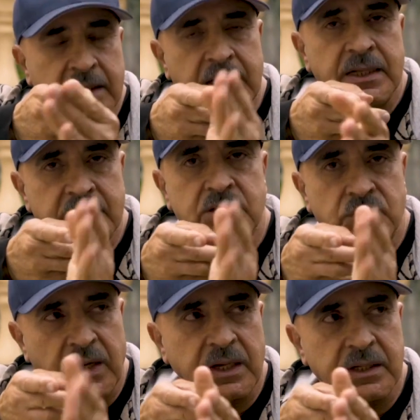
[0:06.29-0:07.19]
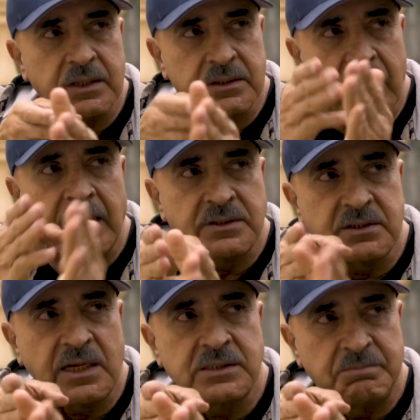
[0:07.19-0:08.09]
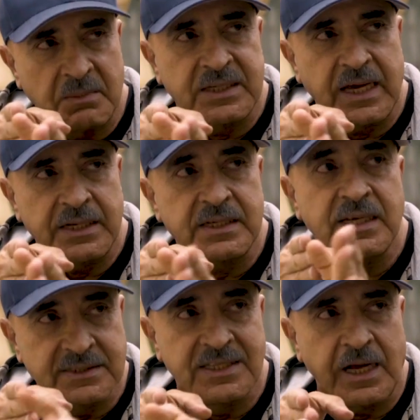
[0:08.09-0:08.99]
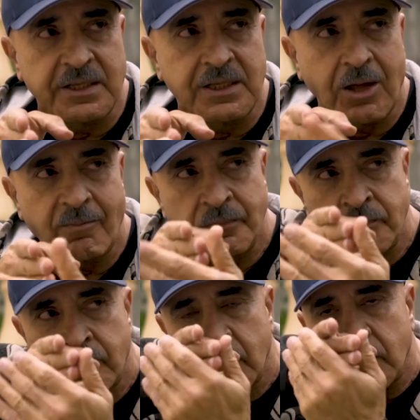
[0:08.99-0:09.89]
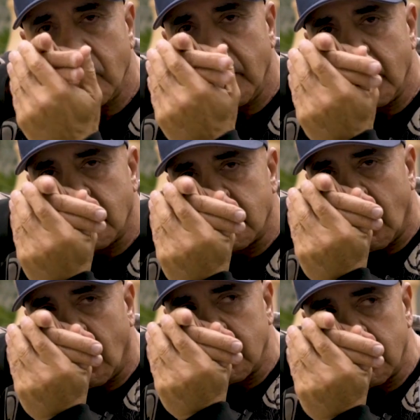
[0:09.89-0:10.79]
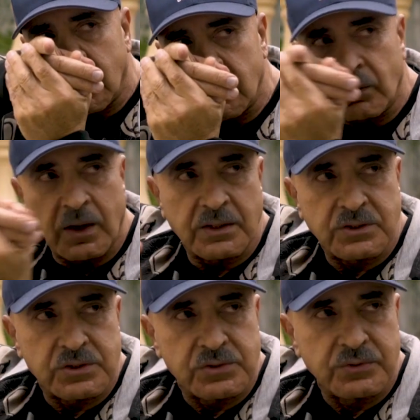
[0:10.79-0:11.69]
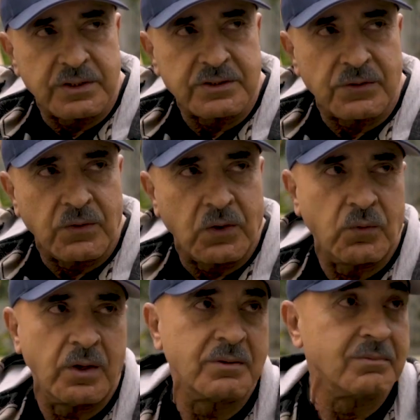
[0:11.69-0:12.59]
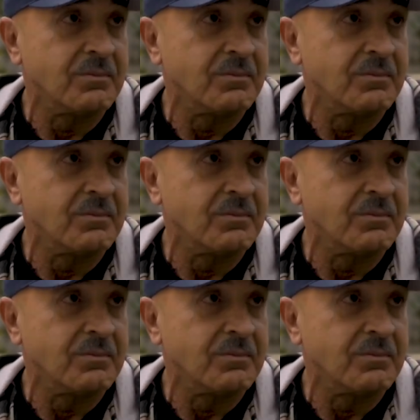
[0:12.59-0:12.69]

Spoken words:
In training, the exercise mechanic is like that. You hit the target, otherwise you're shooting the wrong way.